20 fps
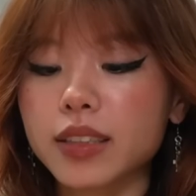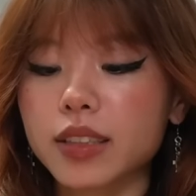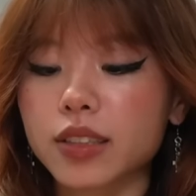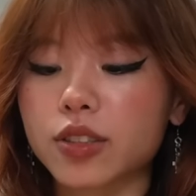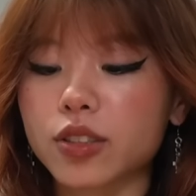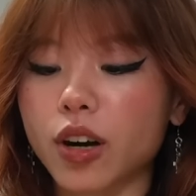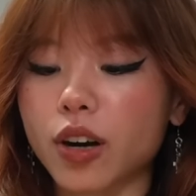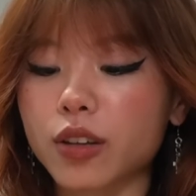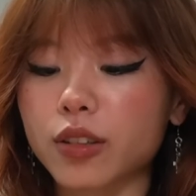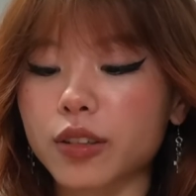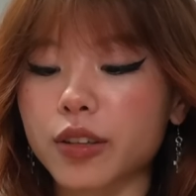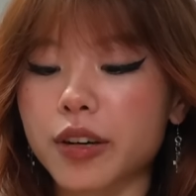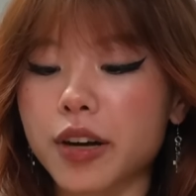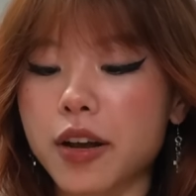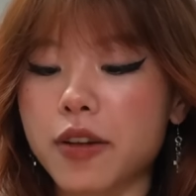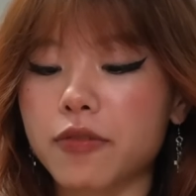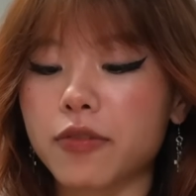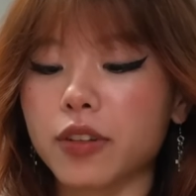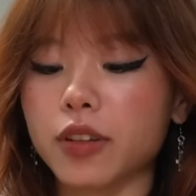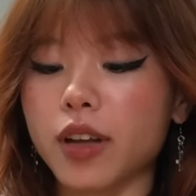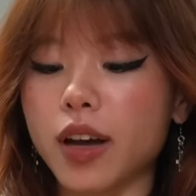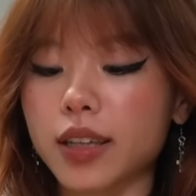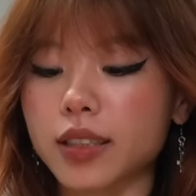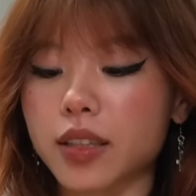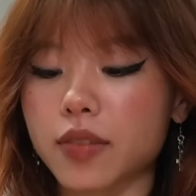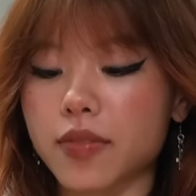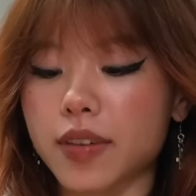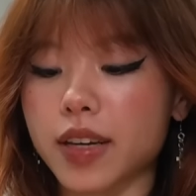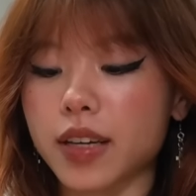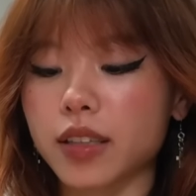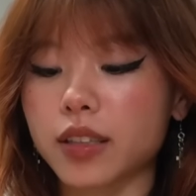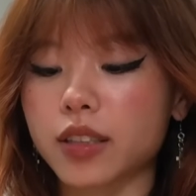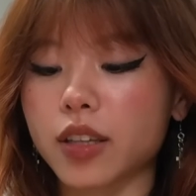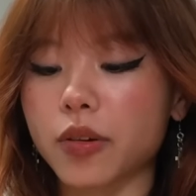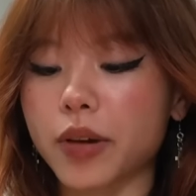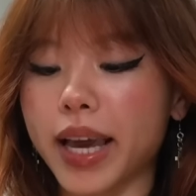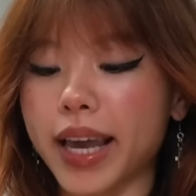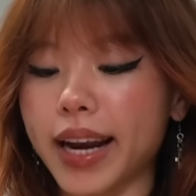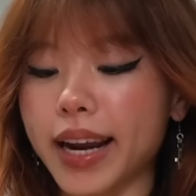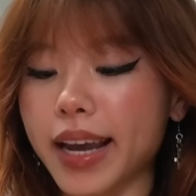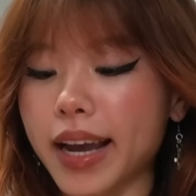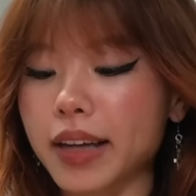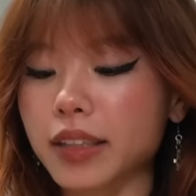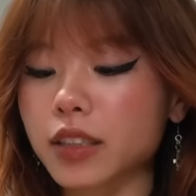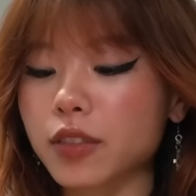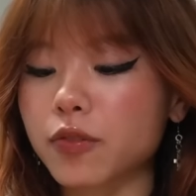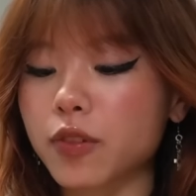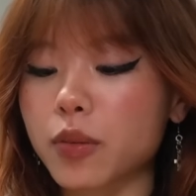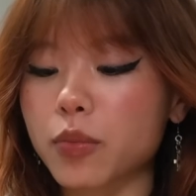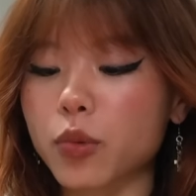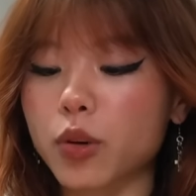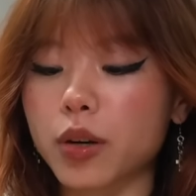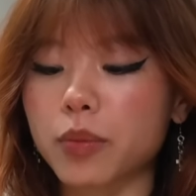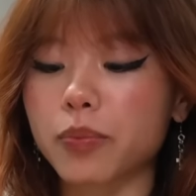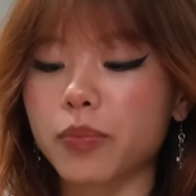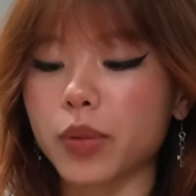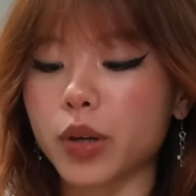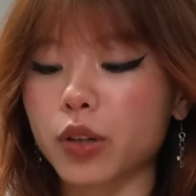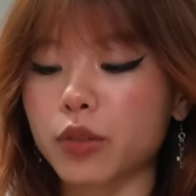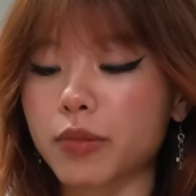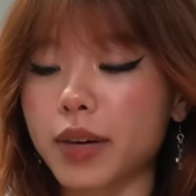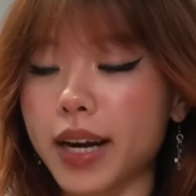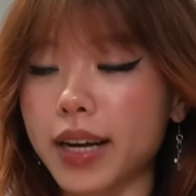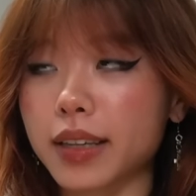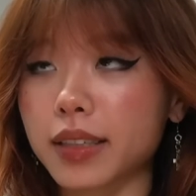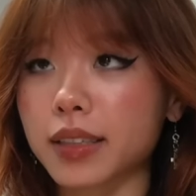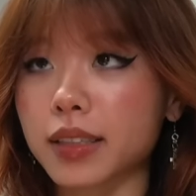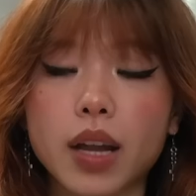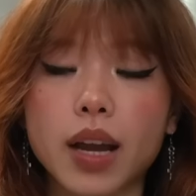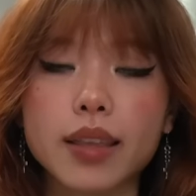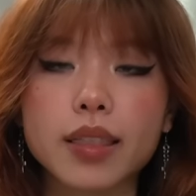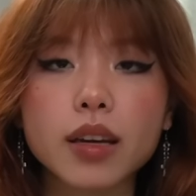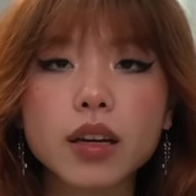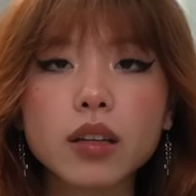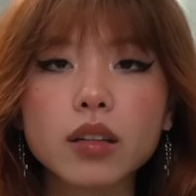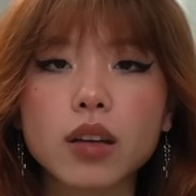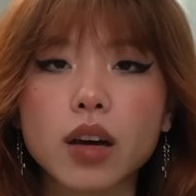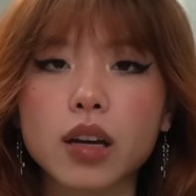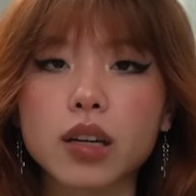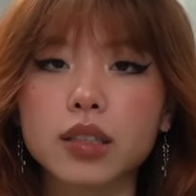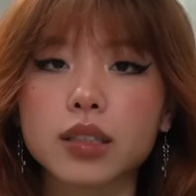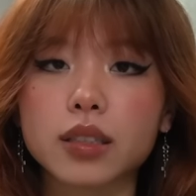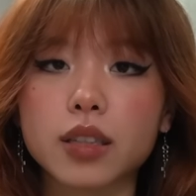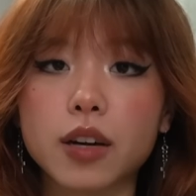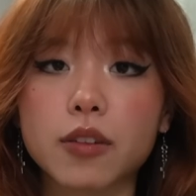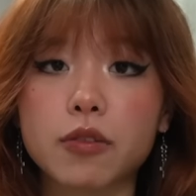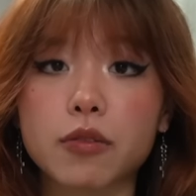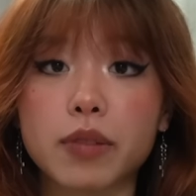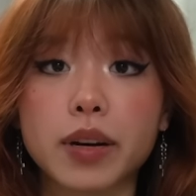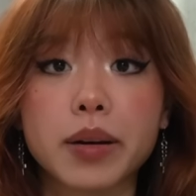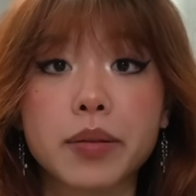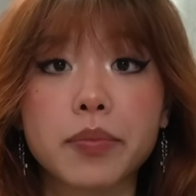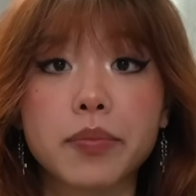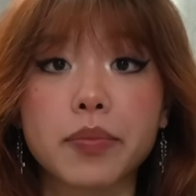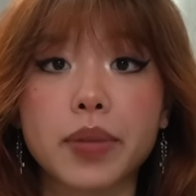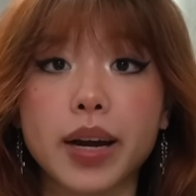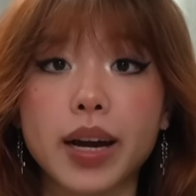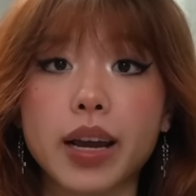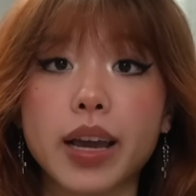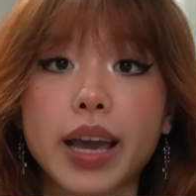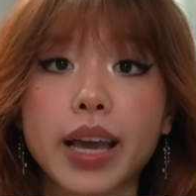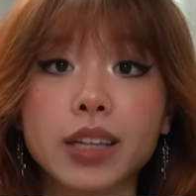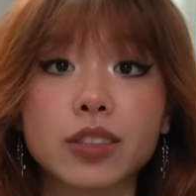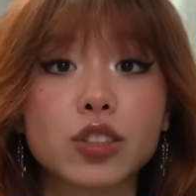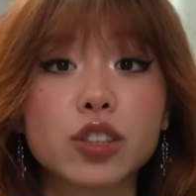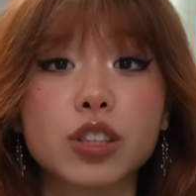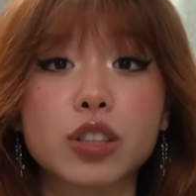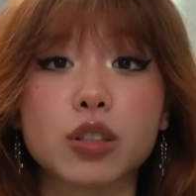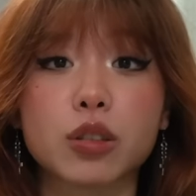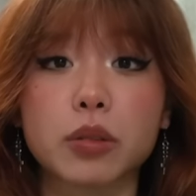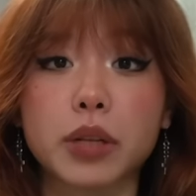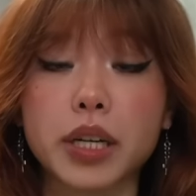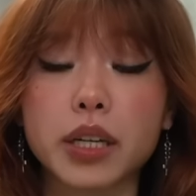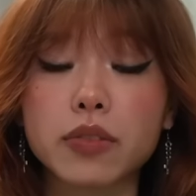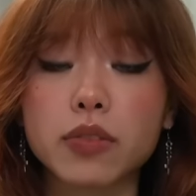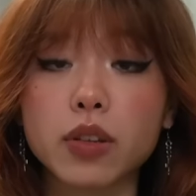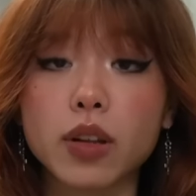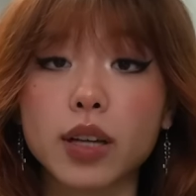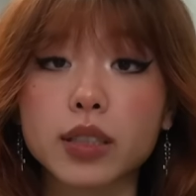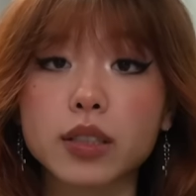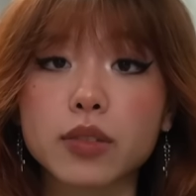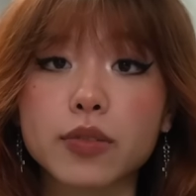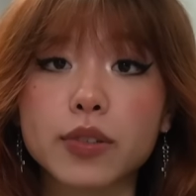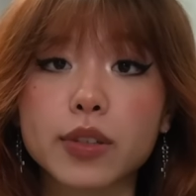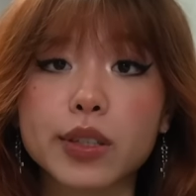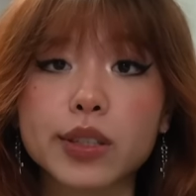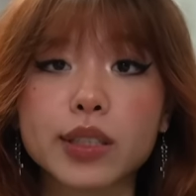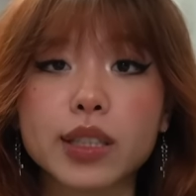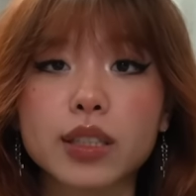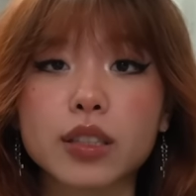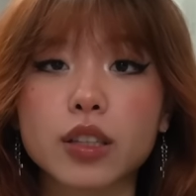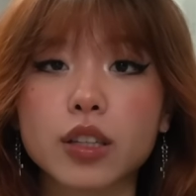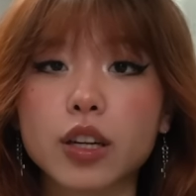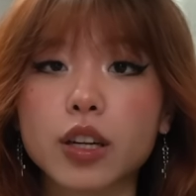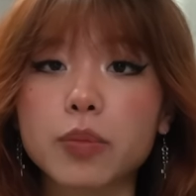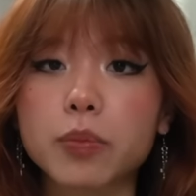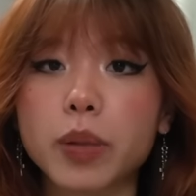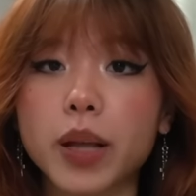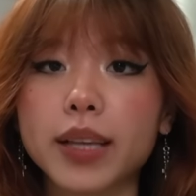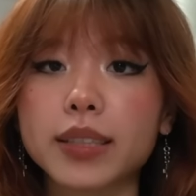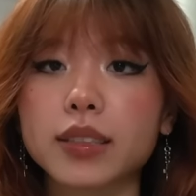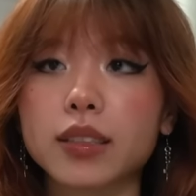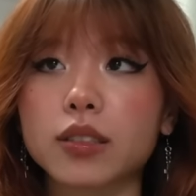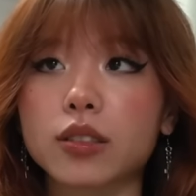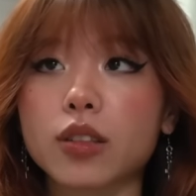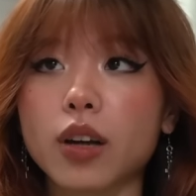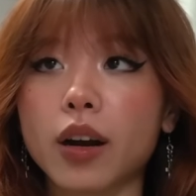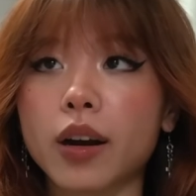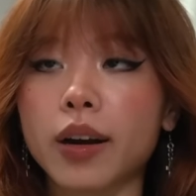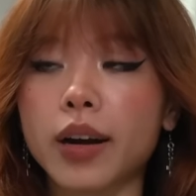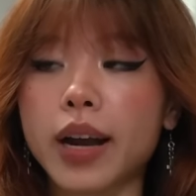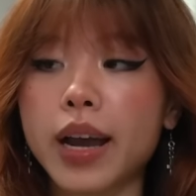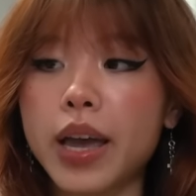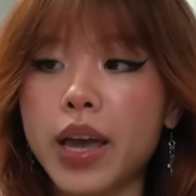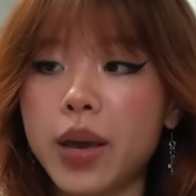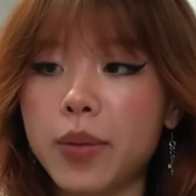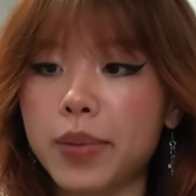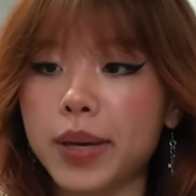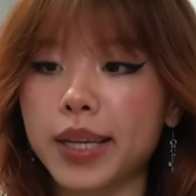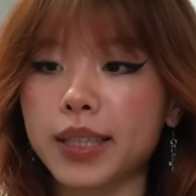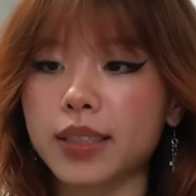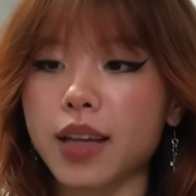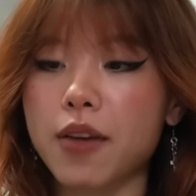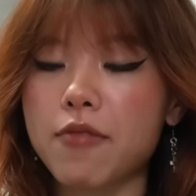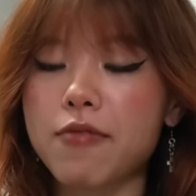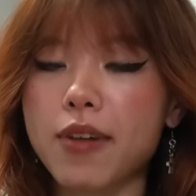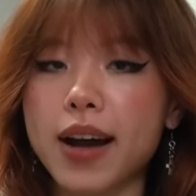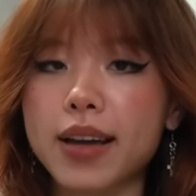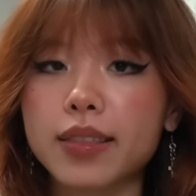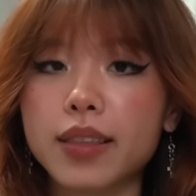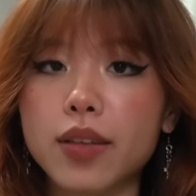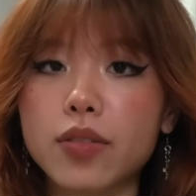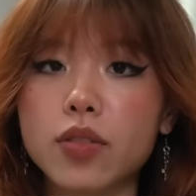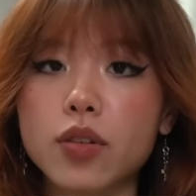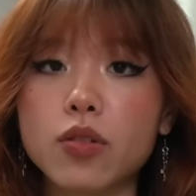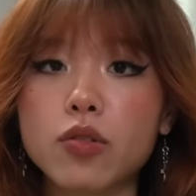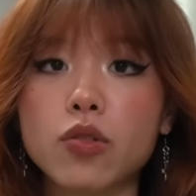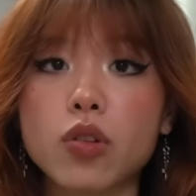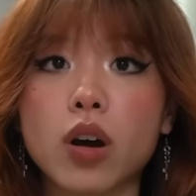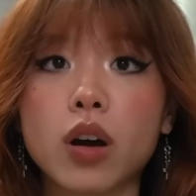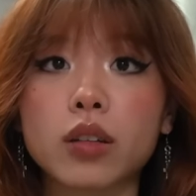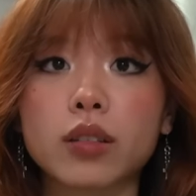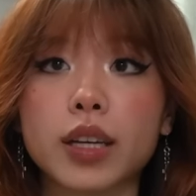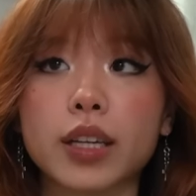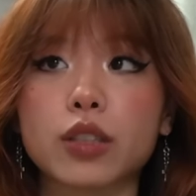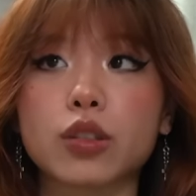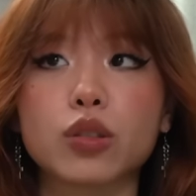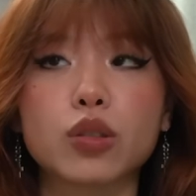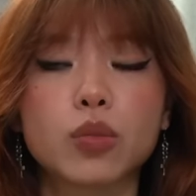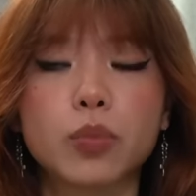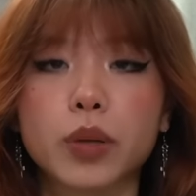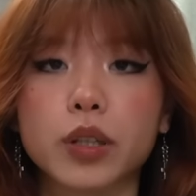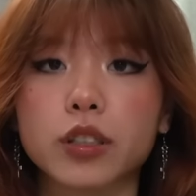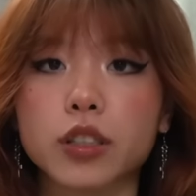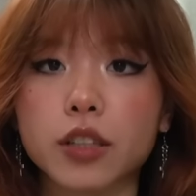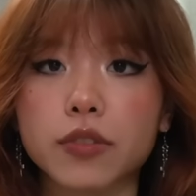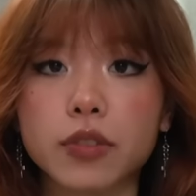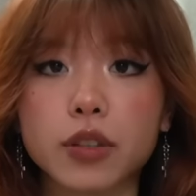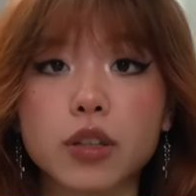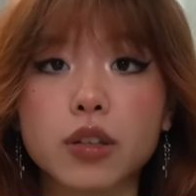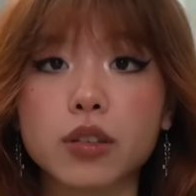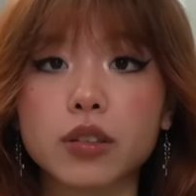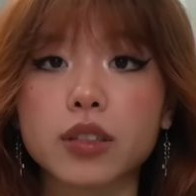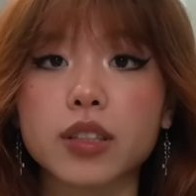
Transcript: to start learning philosophy, so can I ask for more book recs? I think a lot of stuff written by ancient Greek philosophers is a good place to start because I find that they're not like super difficult